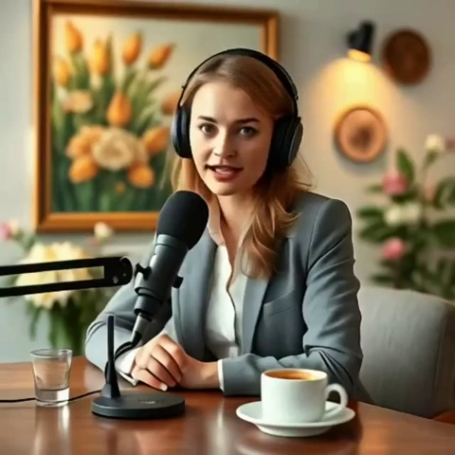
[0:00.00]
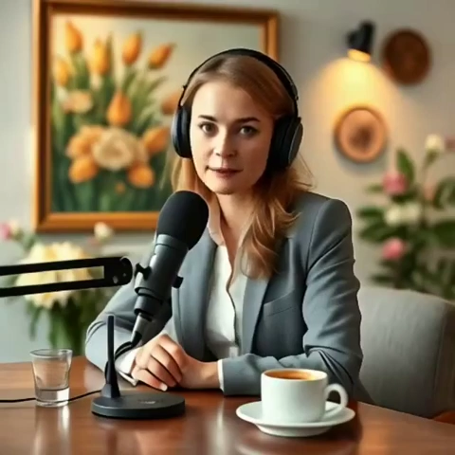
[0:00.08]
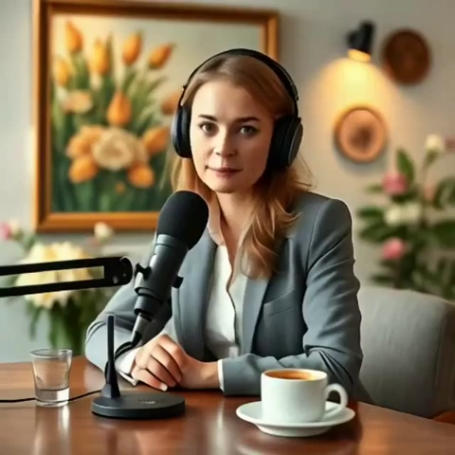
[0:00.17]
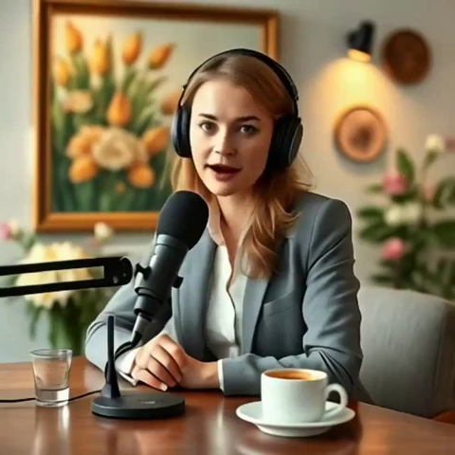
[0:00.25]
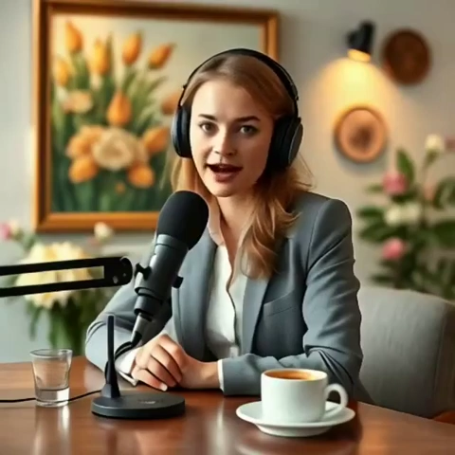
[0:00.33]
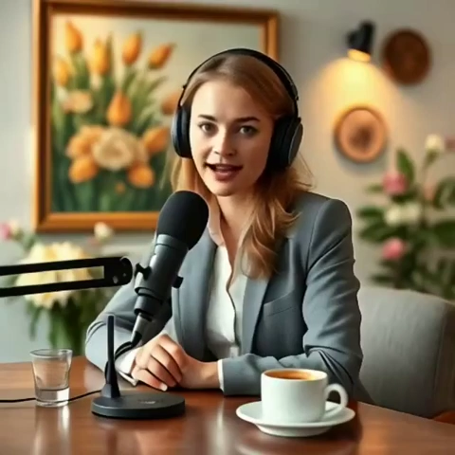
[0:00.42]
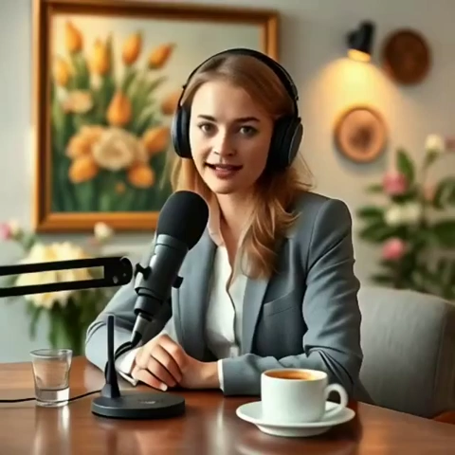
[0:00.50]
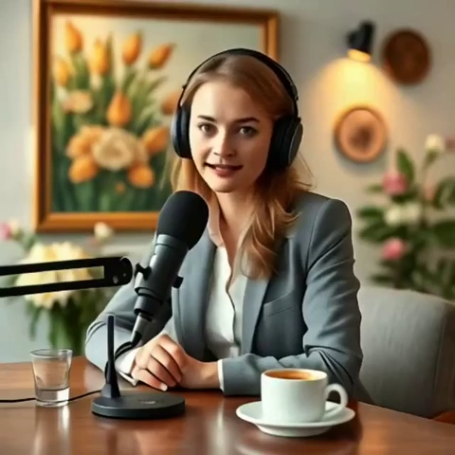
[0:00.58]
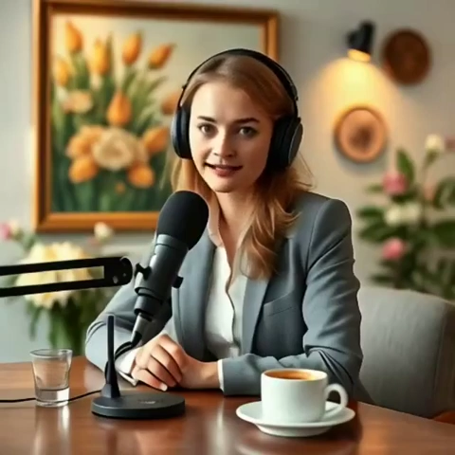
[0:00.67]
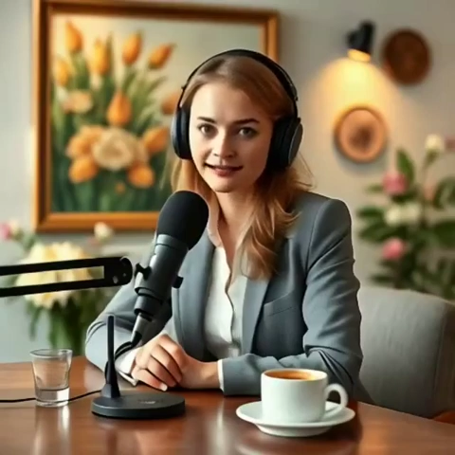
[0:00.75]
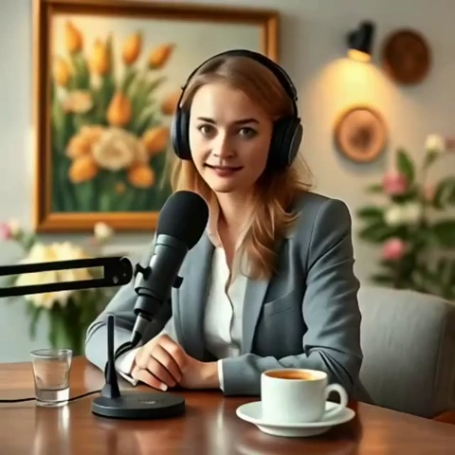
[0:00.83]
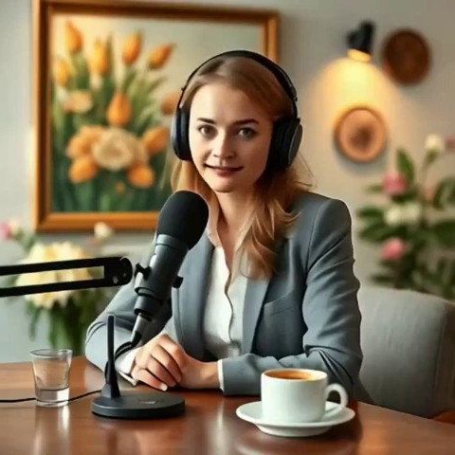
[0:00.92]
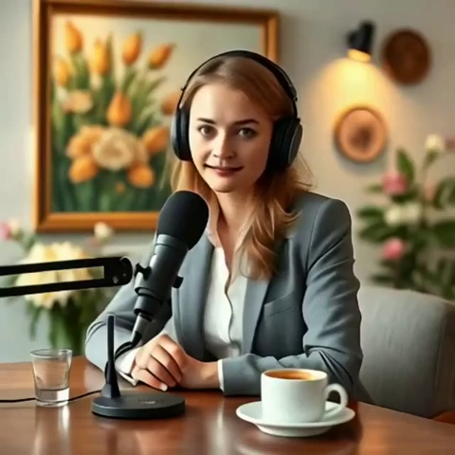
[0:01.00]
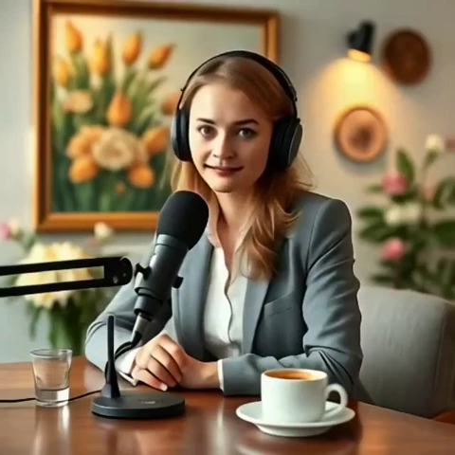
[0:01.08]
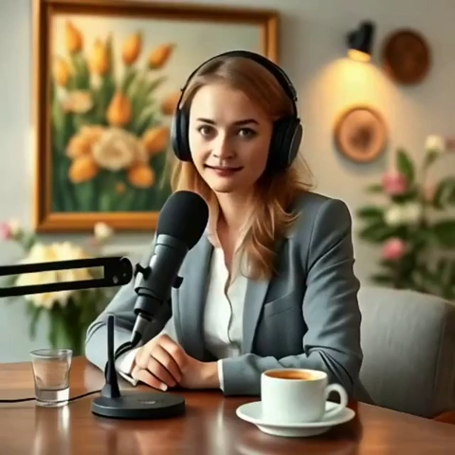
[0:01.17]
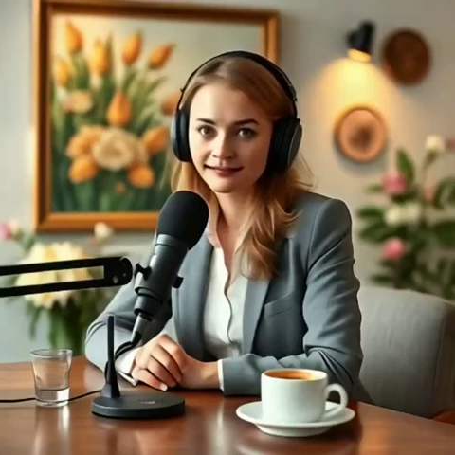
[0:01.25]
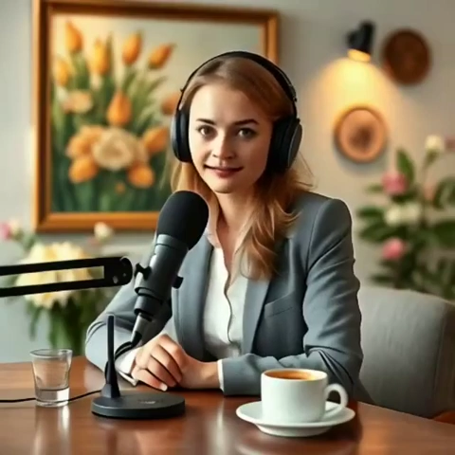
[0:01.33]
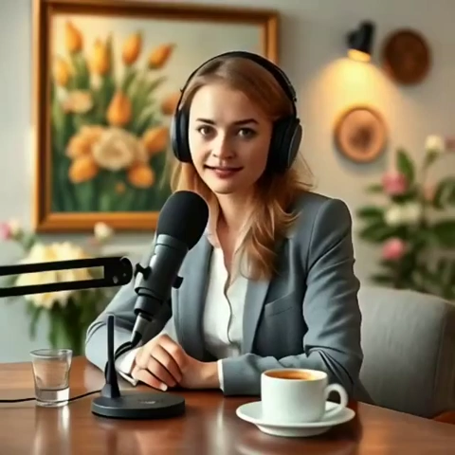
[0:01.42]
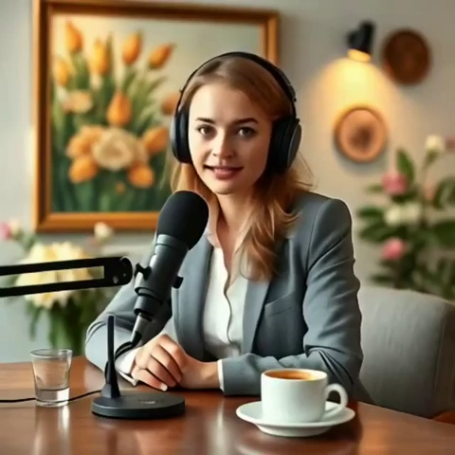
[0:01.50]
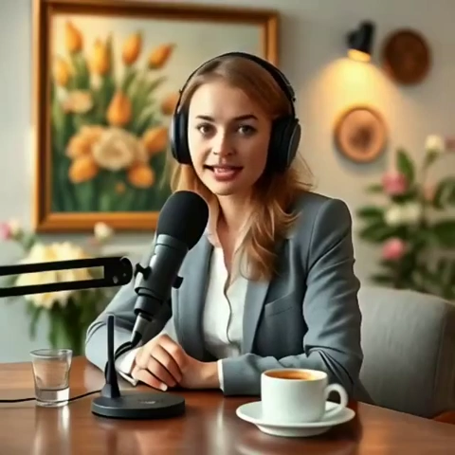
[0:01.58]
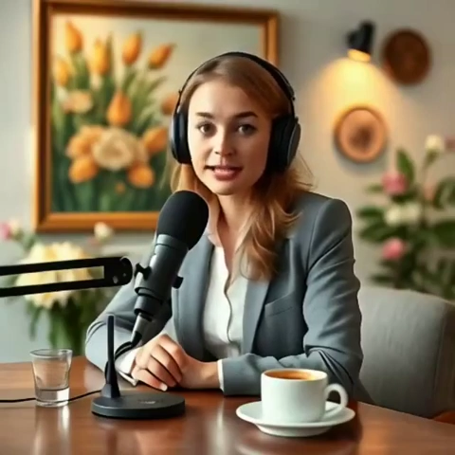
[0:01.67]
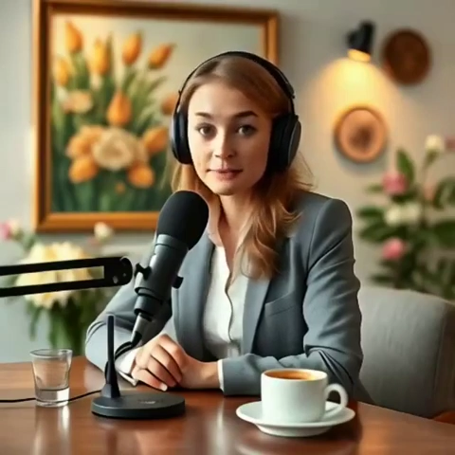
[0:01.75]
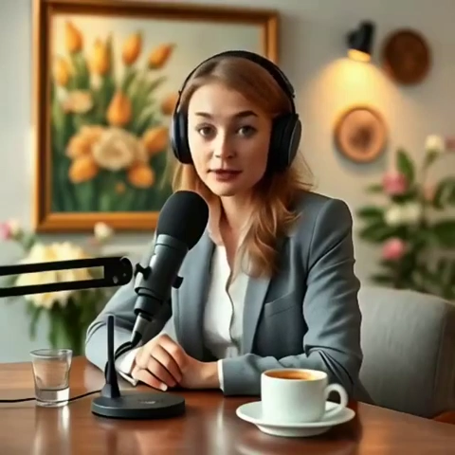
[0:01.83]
Empire. He